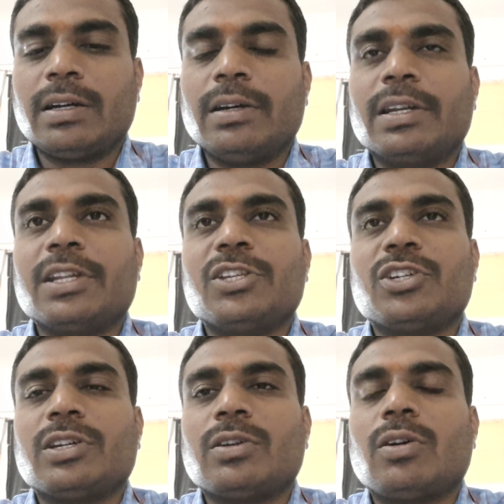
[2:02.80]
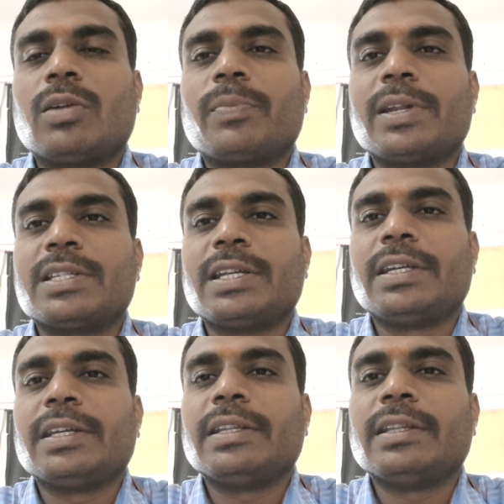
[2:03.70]
a region or
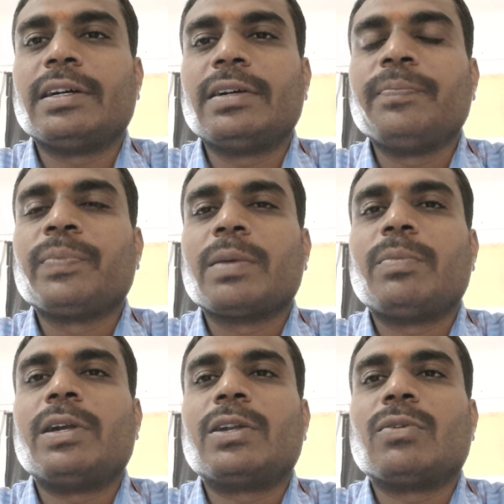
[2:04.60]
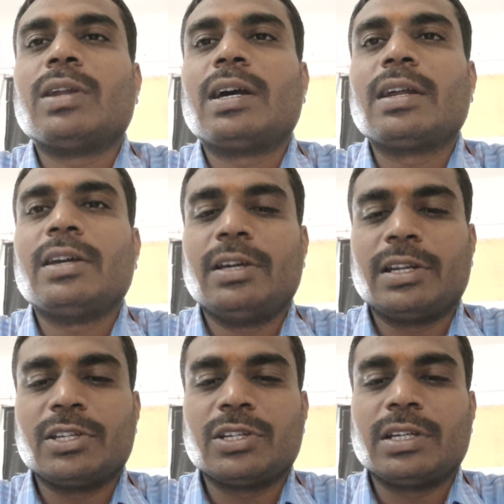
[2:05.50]
present in the particular
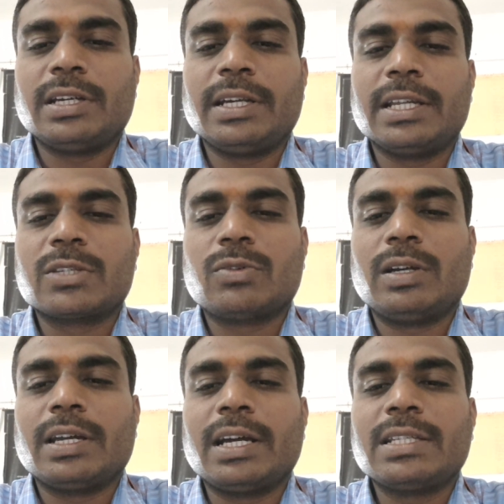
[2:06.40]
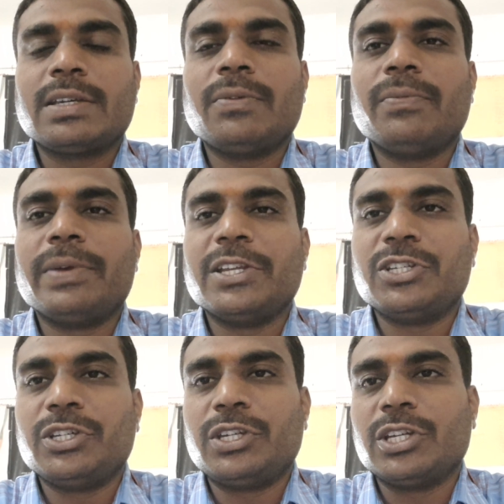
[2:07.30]
region. It is called as
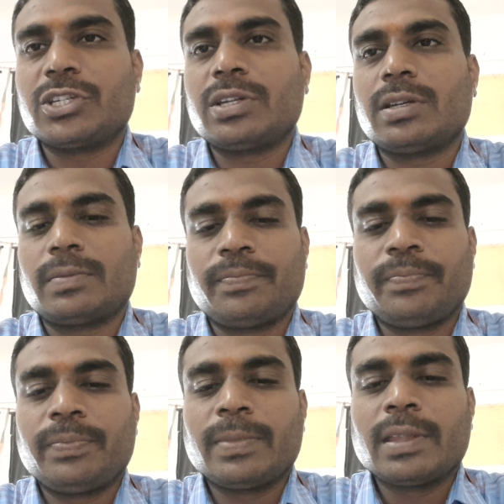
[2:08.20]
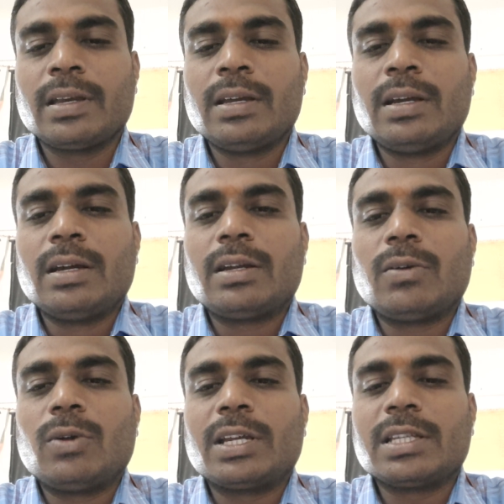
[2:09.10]
vegetation.
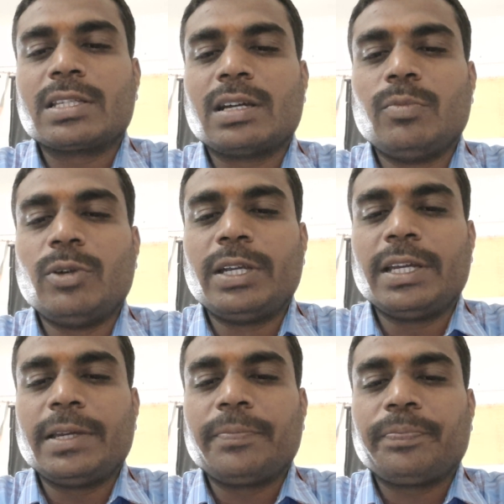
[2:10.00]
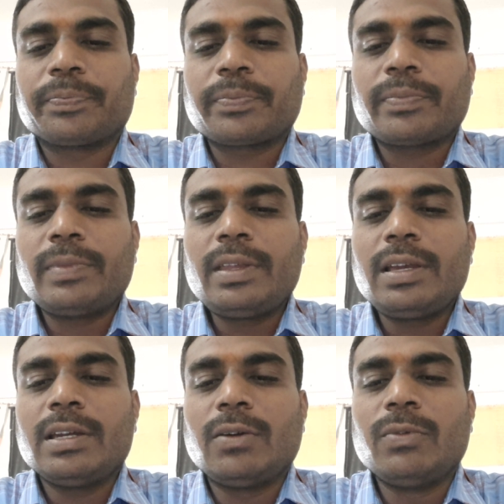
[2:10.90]
Now what is community?
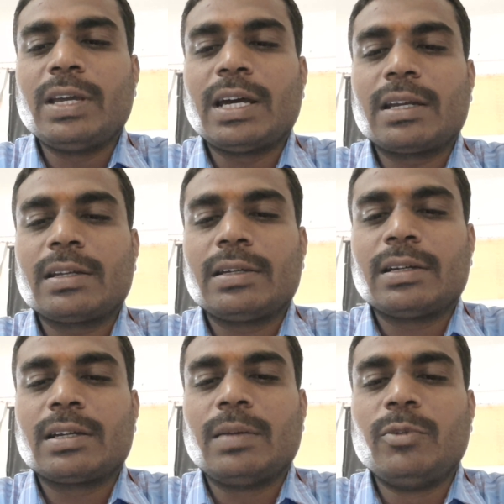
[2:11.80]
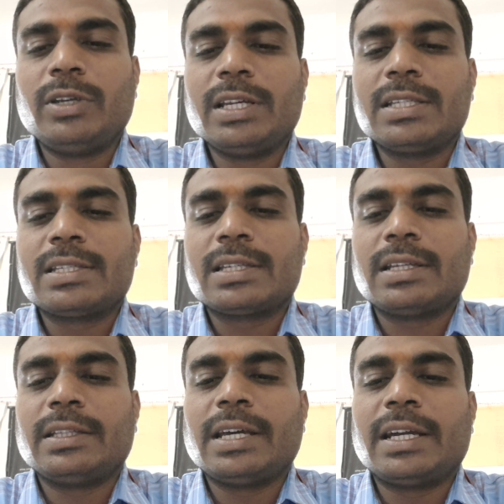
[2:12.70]
Now
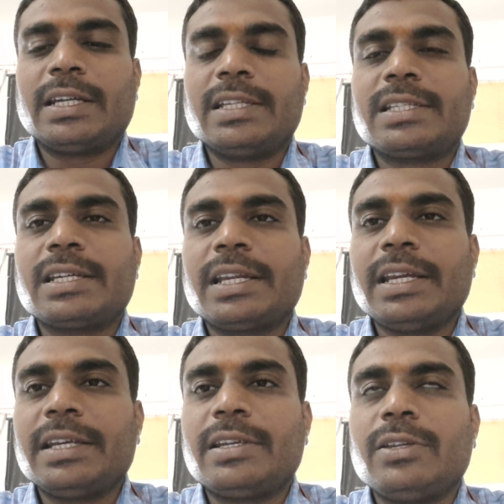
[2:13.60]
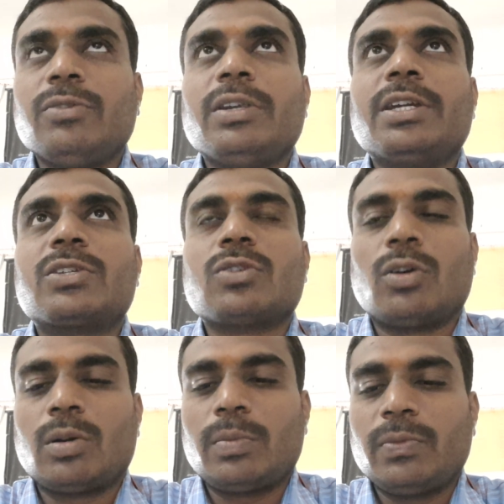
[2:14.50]
communities, they are discrete units
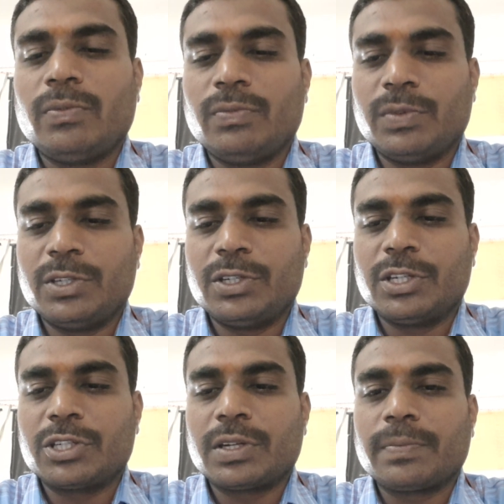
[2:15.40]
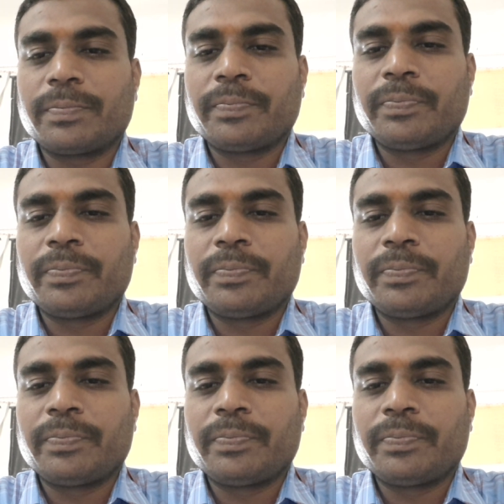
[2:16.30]
of vegetation.